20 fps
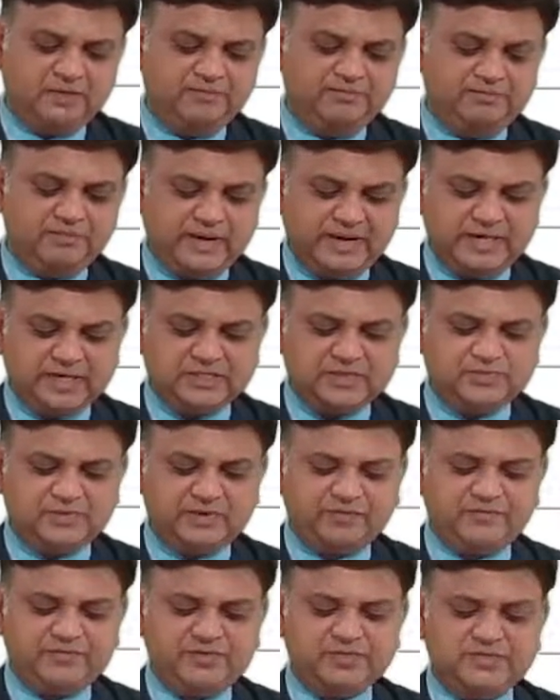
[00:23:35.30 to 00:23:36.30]
minus
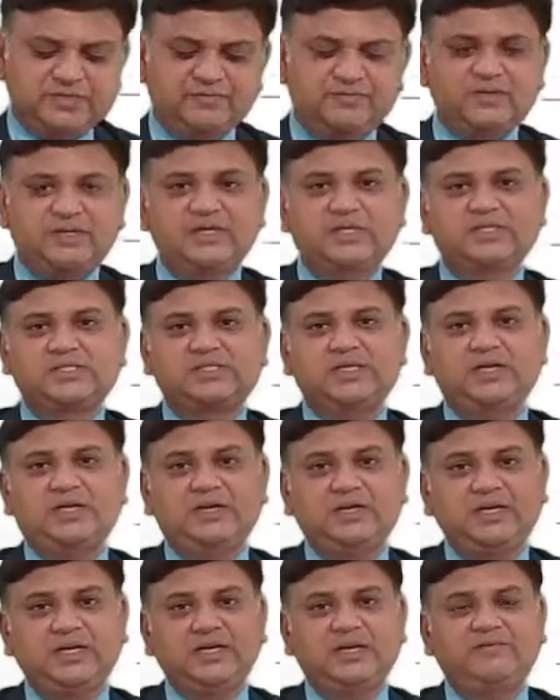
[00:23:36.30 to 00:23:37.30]
preference dividend is
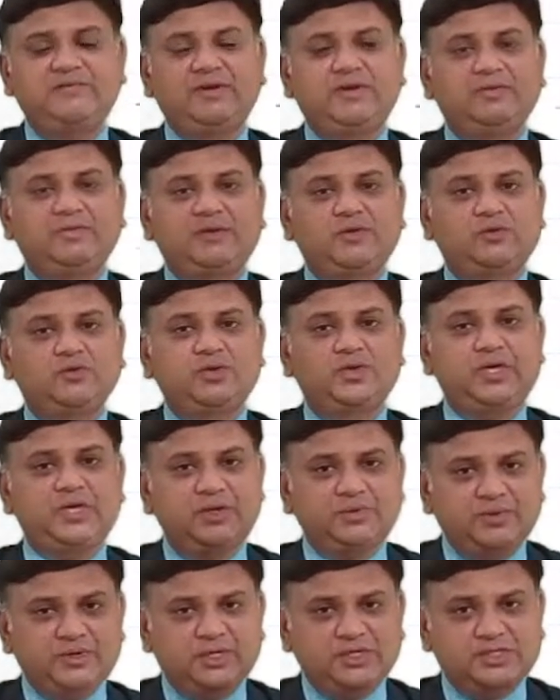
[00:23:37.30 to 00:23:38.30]
earning available to
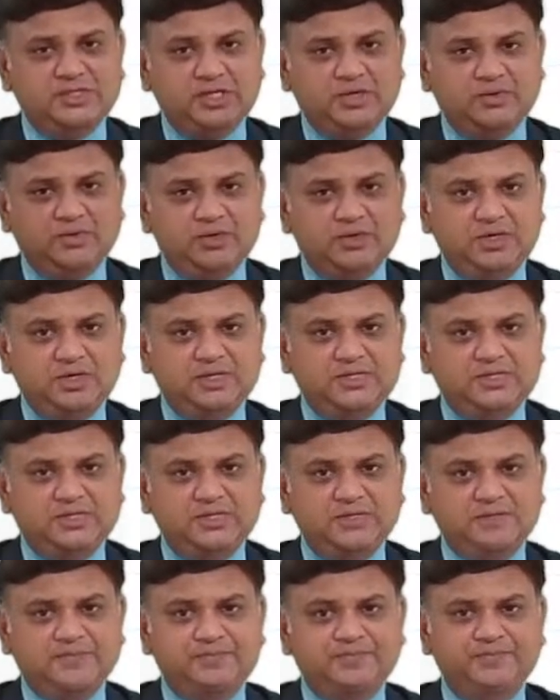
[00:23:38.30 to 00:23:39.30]
equity
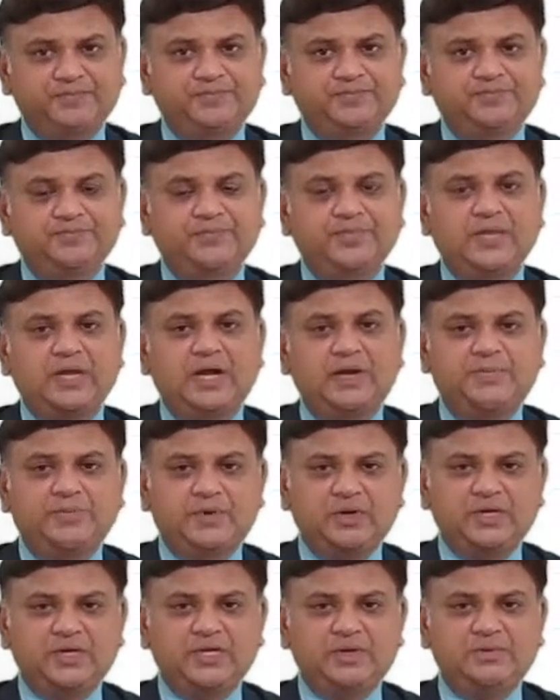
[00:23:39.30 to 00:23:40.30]
shareholders
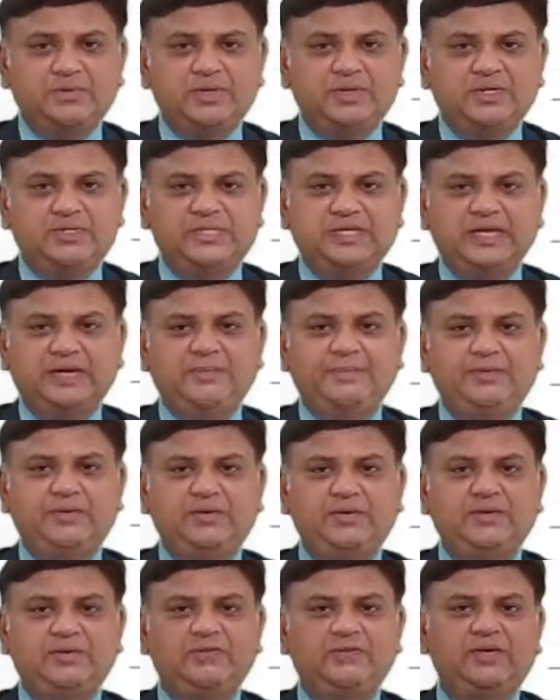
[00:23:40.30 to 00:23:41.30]
upon equity share capital
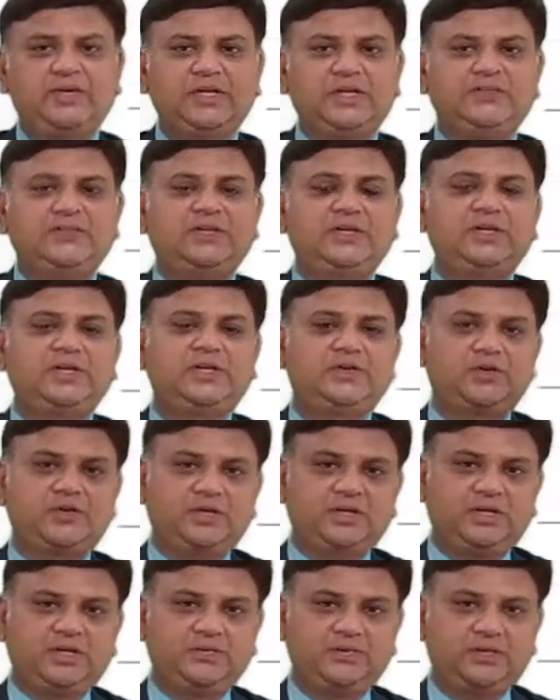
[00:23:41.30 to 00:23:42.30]
will give the return
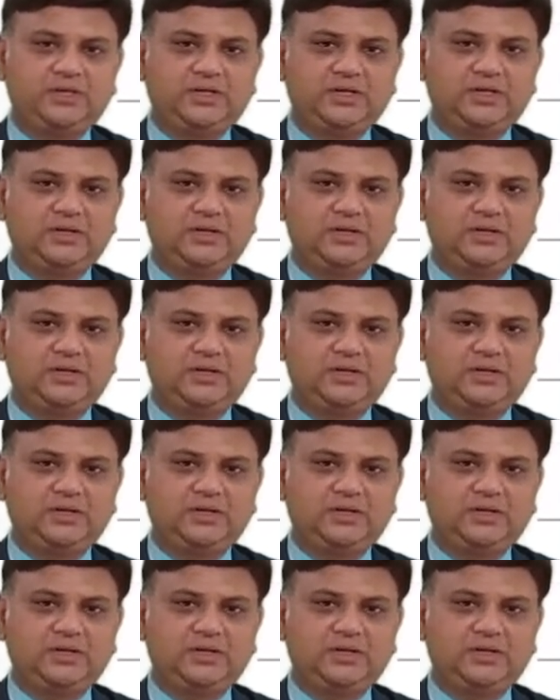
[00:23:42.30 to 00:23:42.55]
on equity.